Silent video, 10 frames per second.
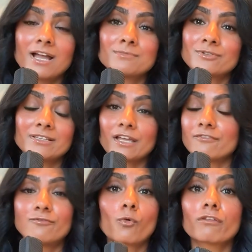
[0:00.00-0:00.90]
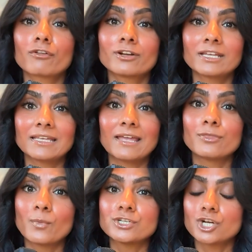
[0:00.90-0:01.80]
comes around like at 4:30 in
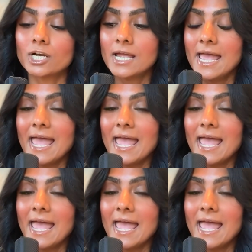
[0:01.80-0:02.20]
the winter.